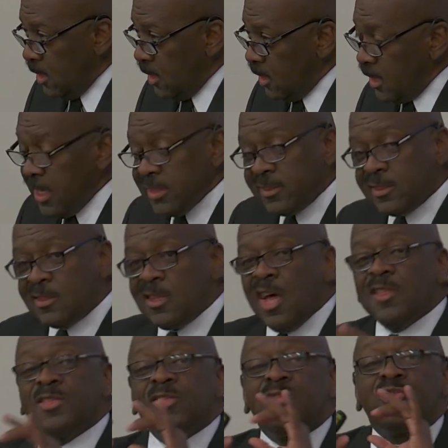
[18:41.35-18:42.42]
It's the
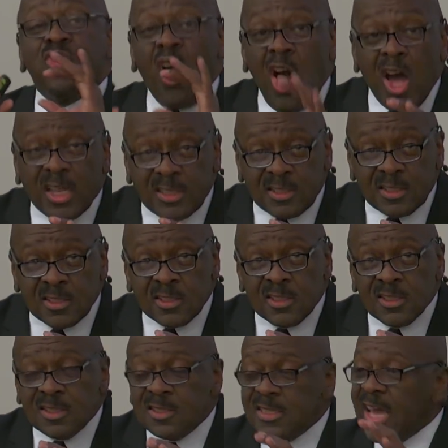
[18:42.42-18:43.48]
thought
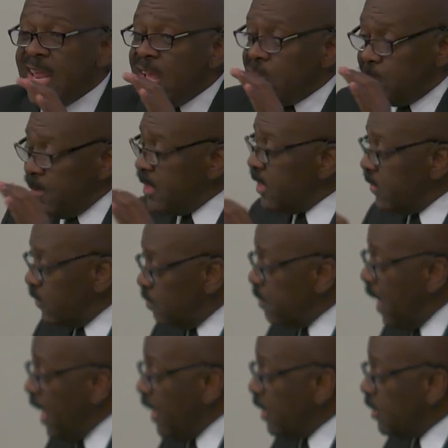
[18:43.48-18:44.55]
that has been
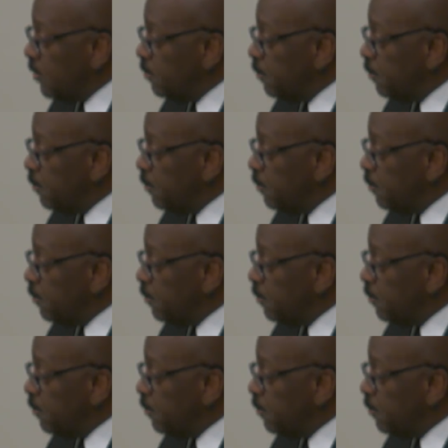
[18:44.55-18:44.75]
inspired.